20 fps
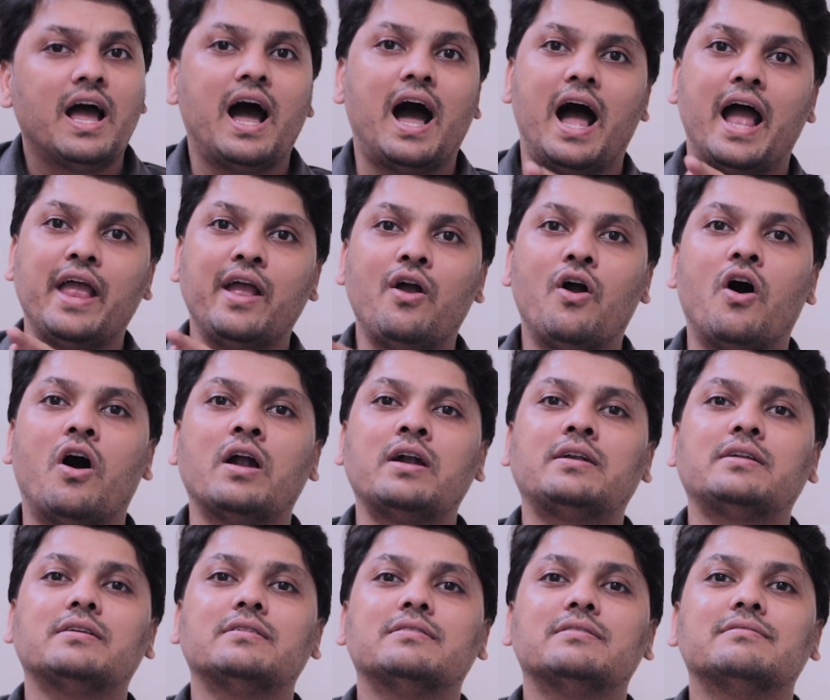I
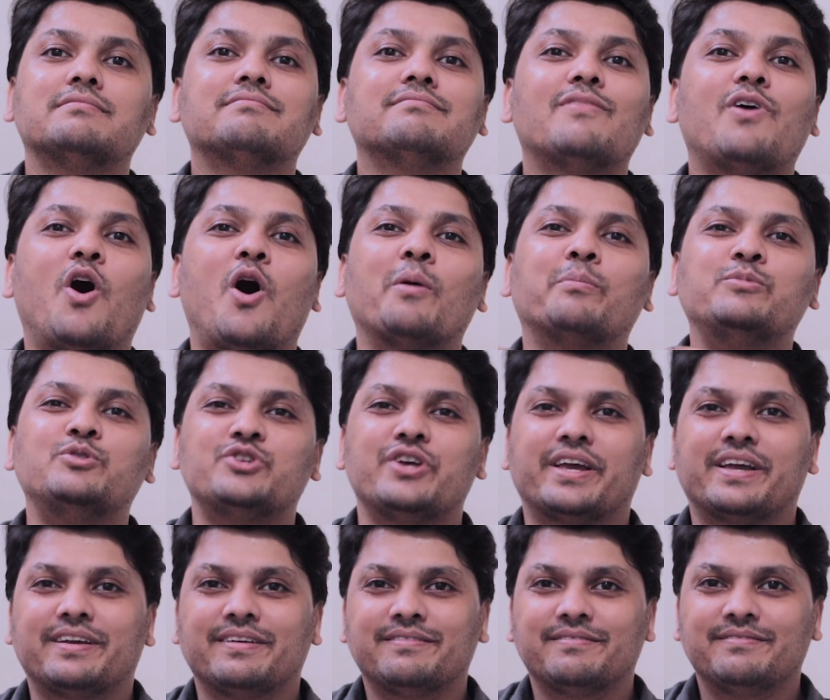got object.